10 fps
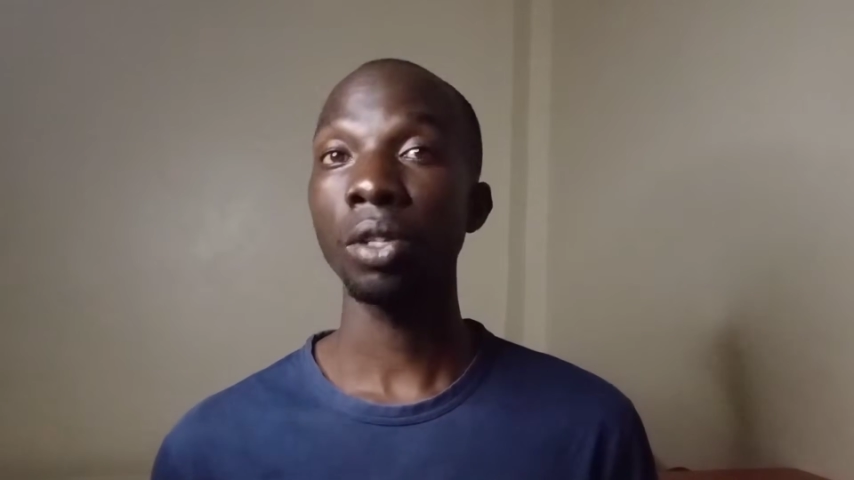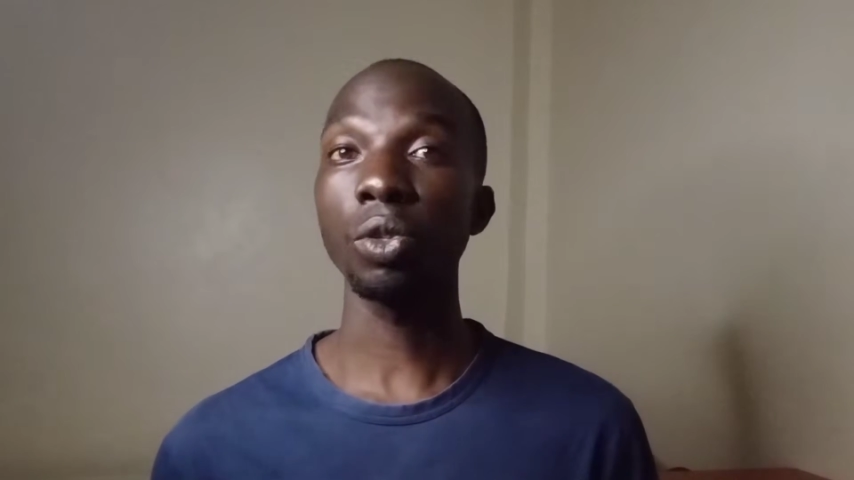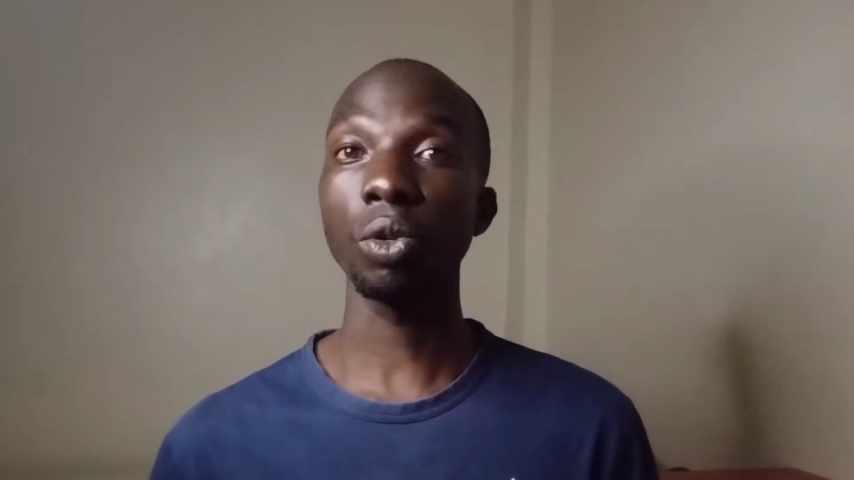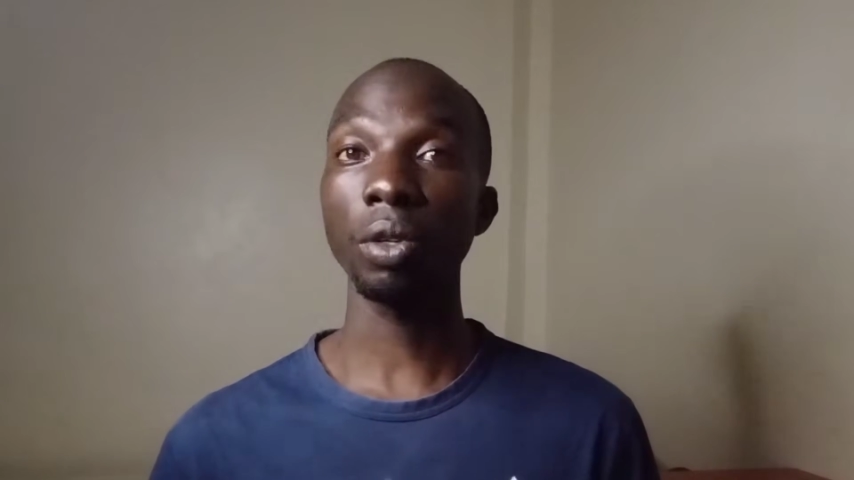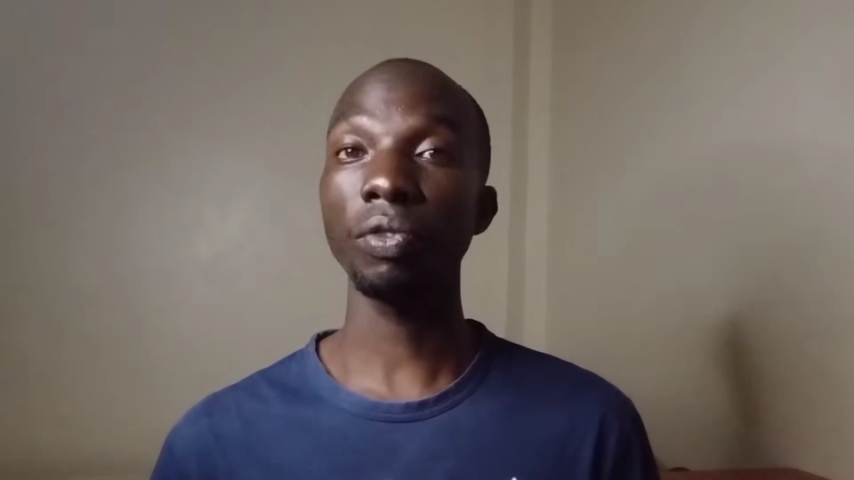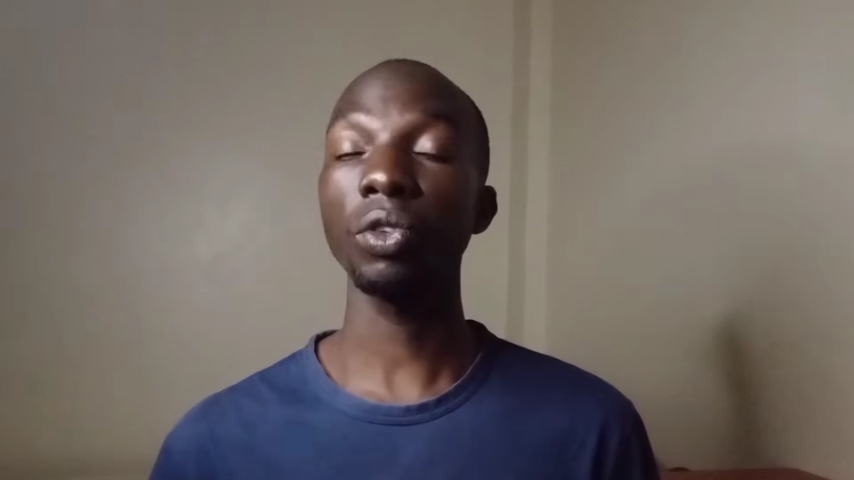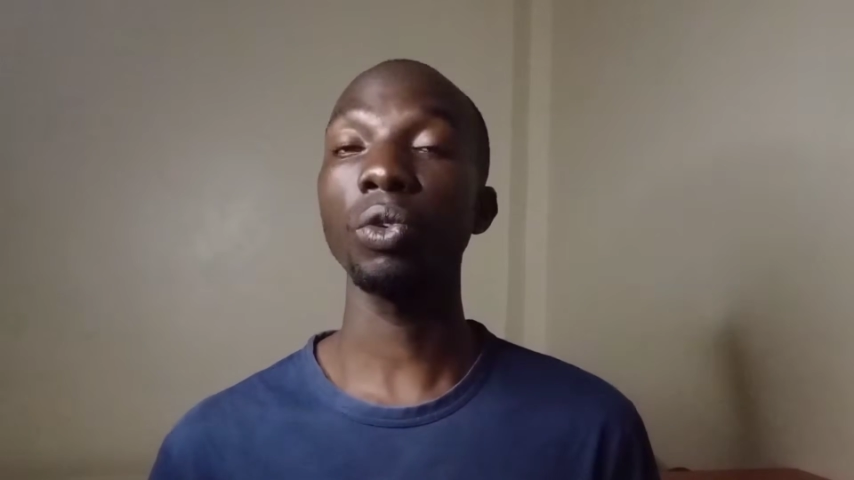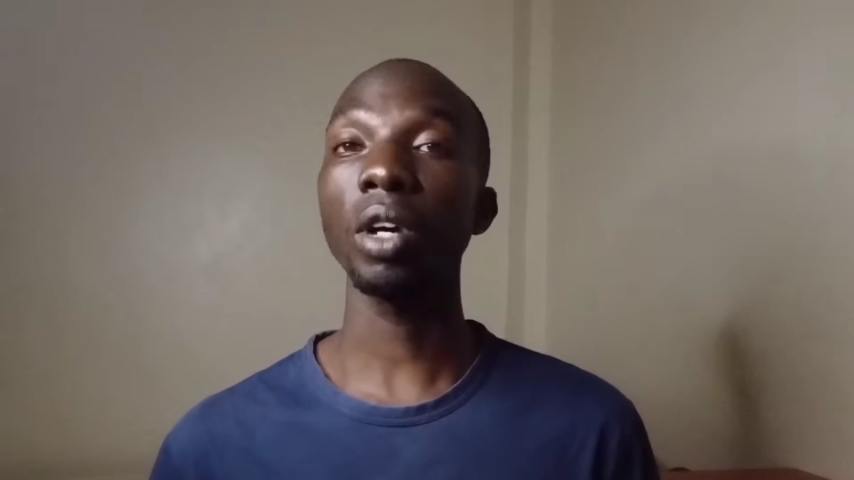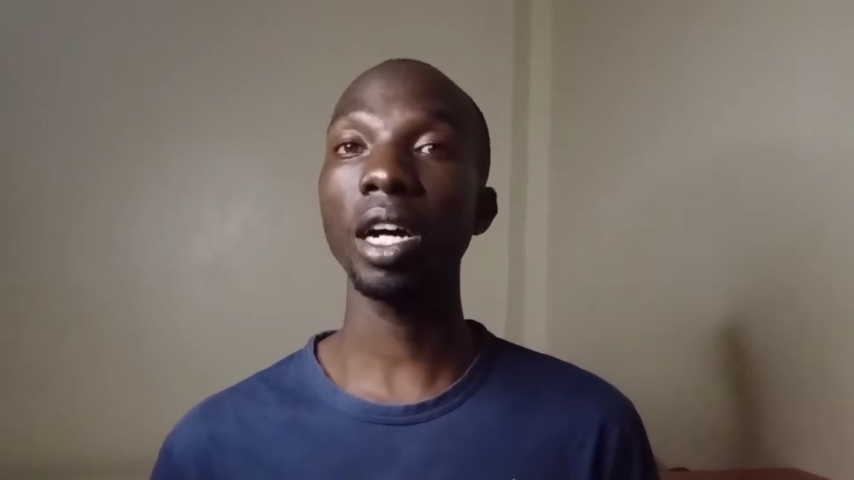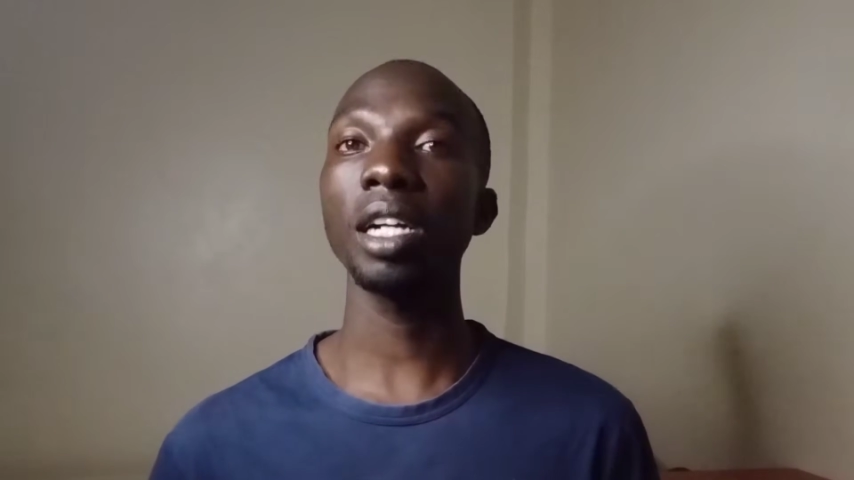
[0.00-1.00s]
So if
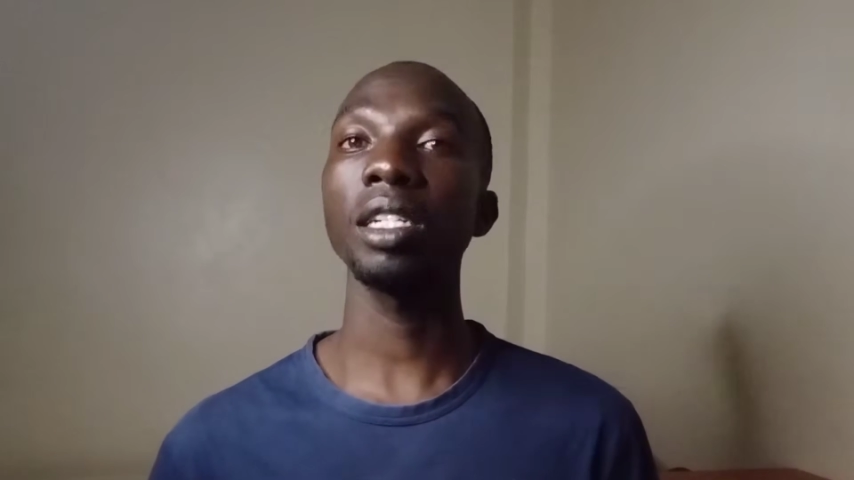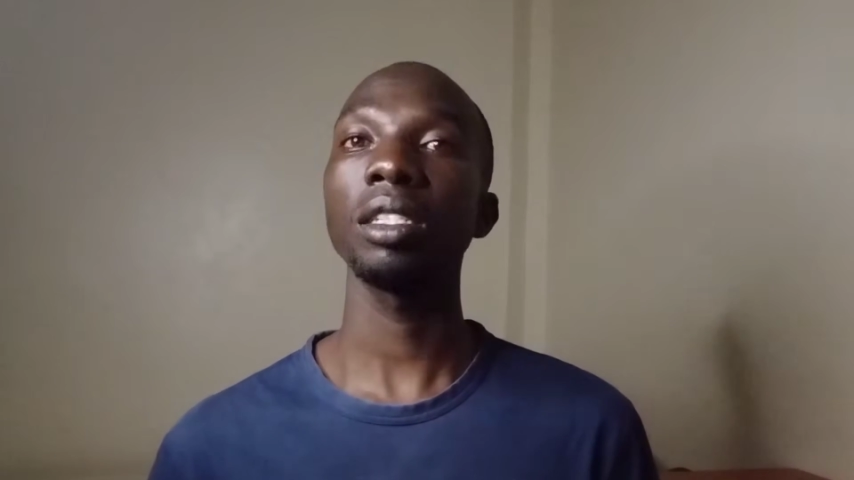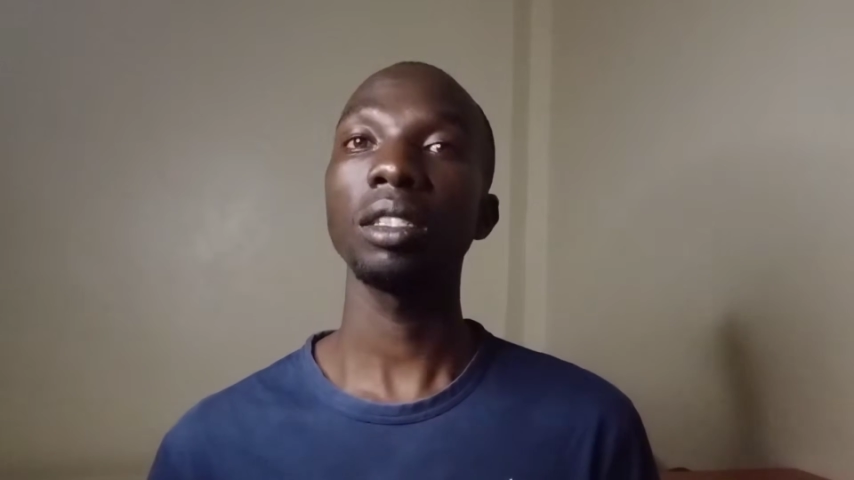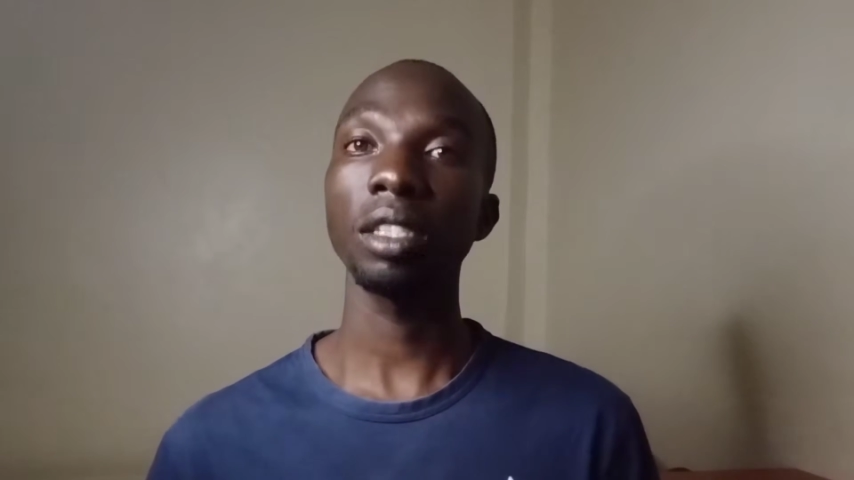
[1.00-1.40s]
you add